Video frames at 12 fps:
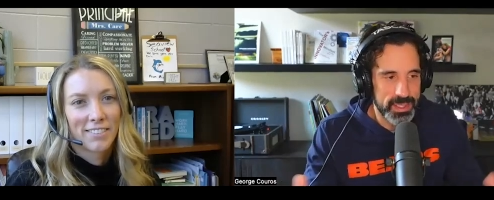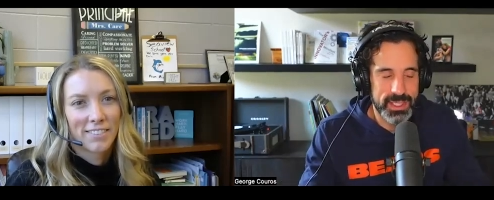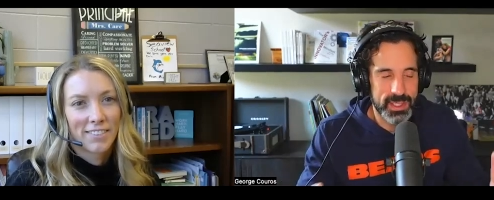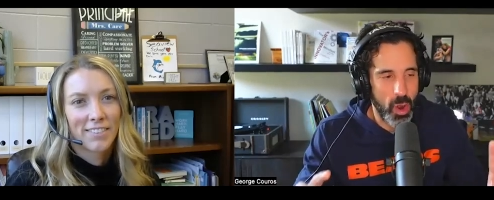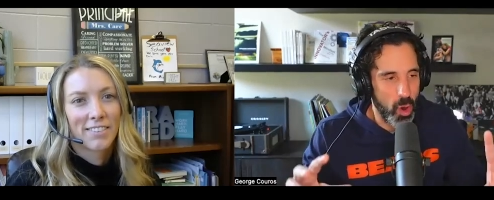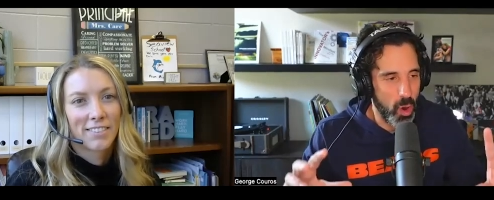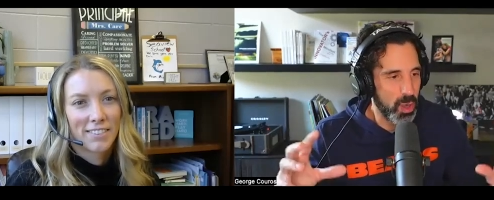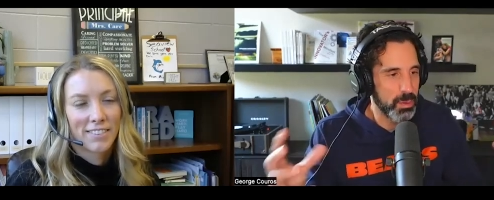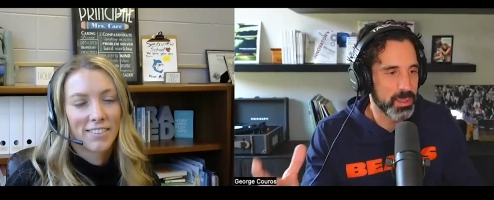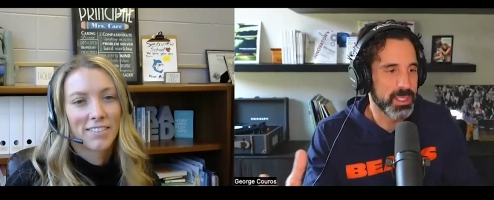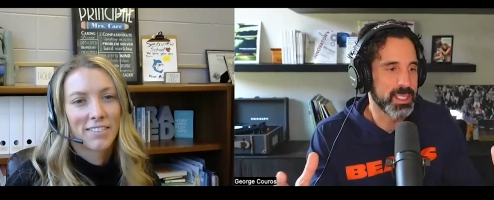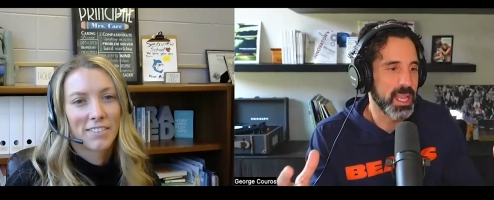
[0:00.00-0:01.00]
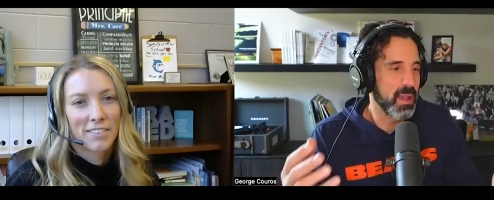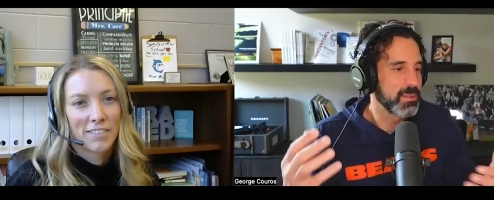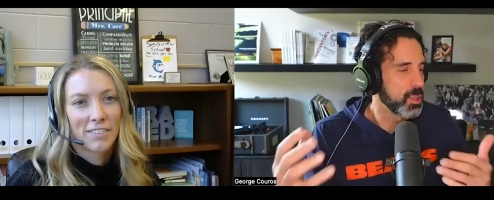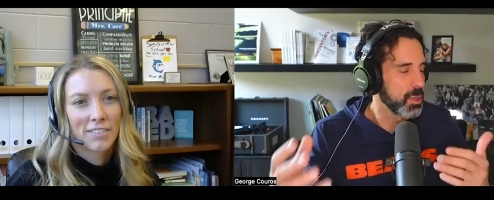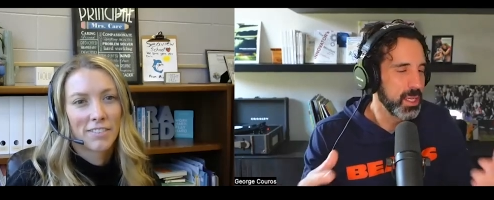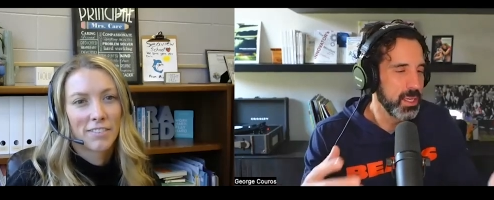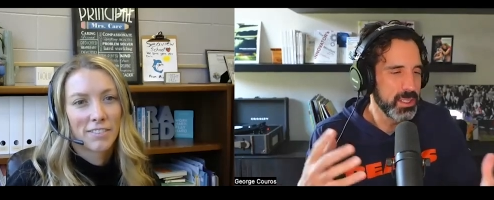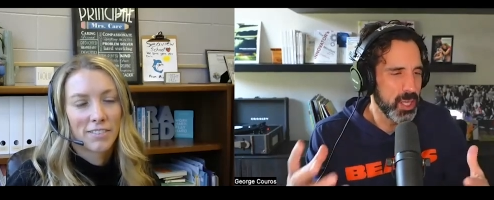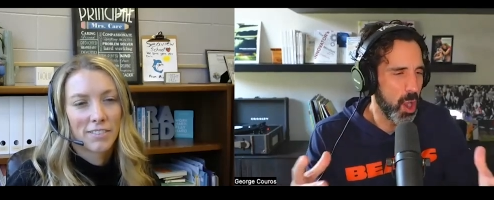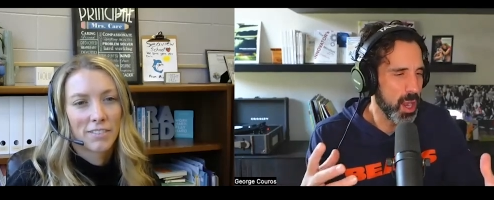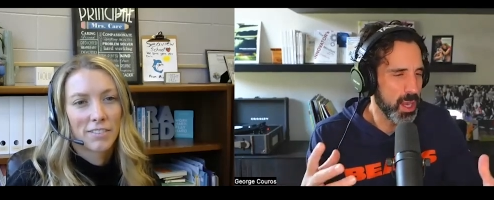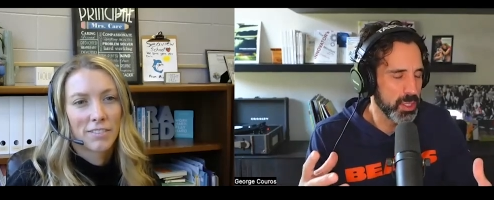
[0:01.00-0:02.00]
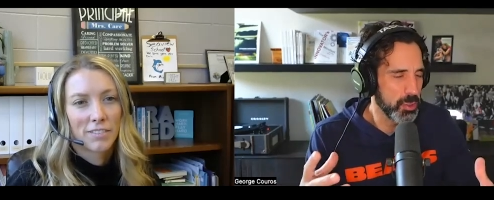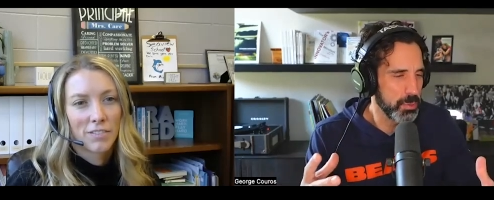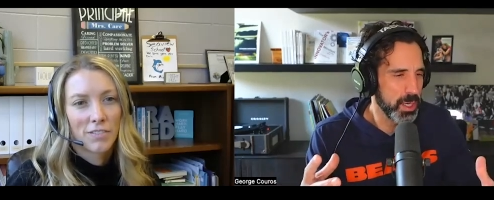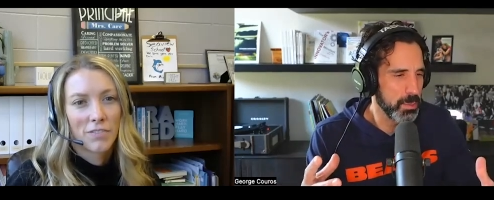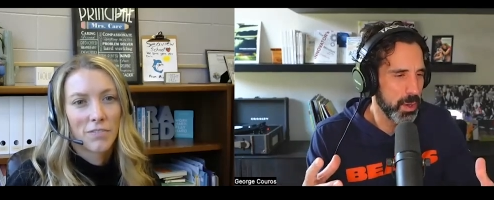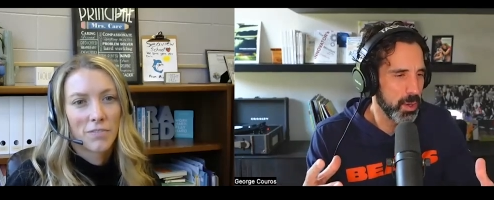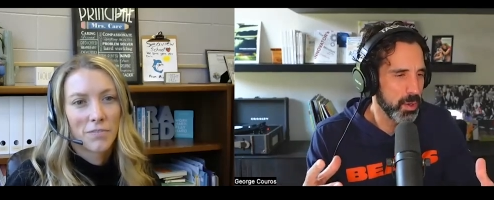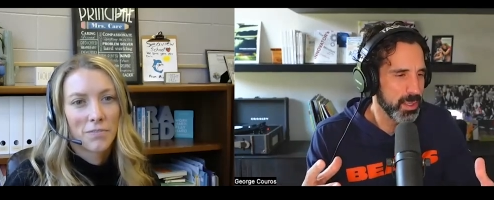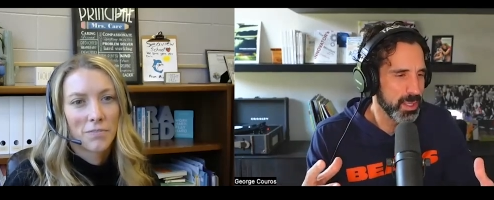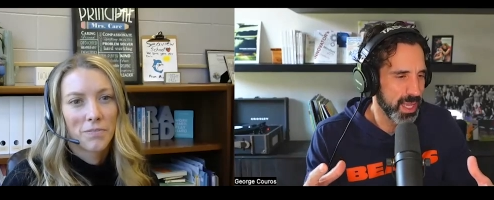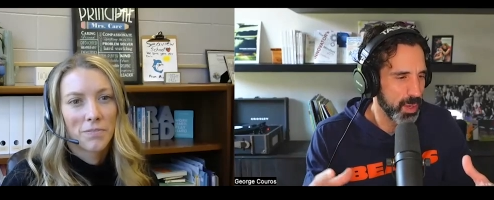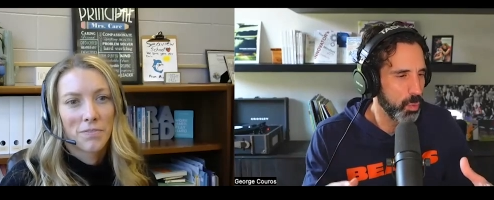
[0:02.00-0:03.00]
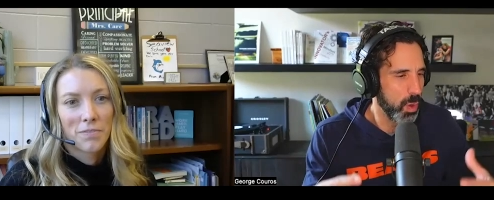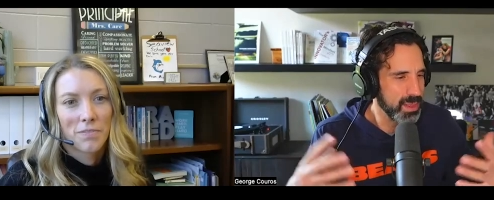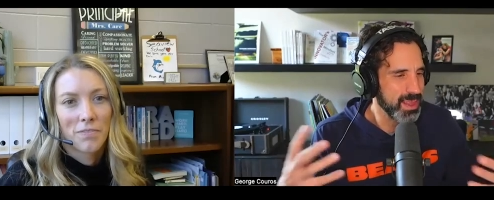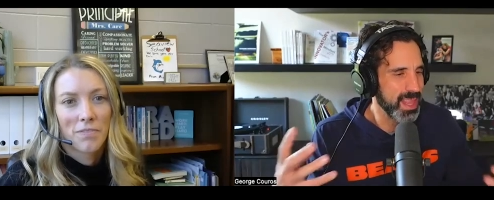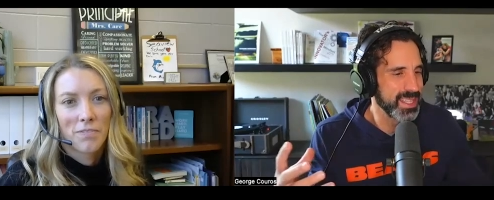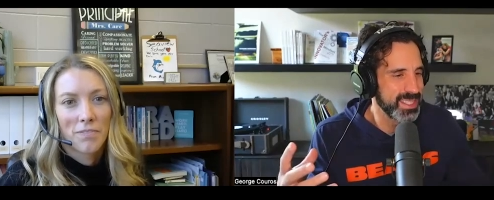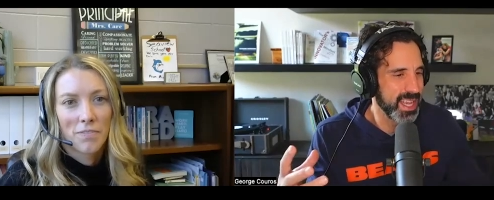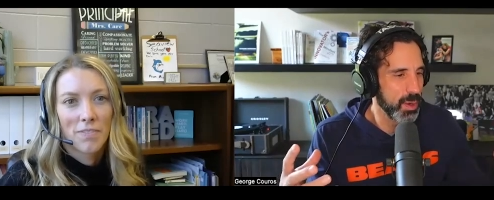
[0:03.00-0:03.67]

Speaker 1: This is all about the staff. So can you talk a little bit about like what that day